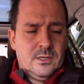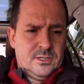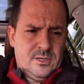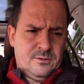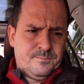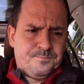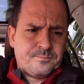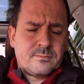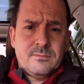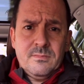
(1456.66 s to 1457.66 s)
So
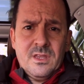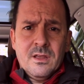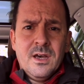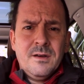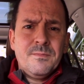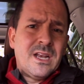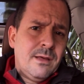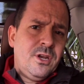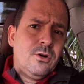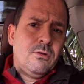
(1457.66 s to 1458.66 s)
um,
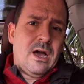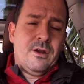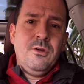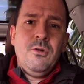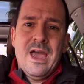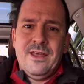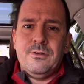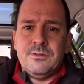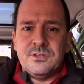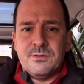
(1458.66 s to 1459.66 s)
let me know how do you
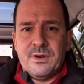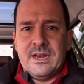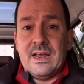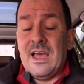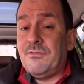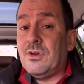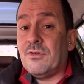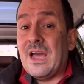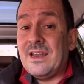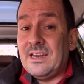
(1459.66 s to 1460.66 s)
handle discipline and have you
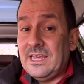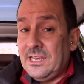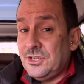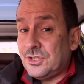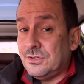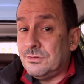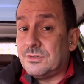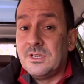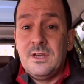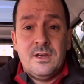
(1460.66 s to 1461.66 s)
ever had any issues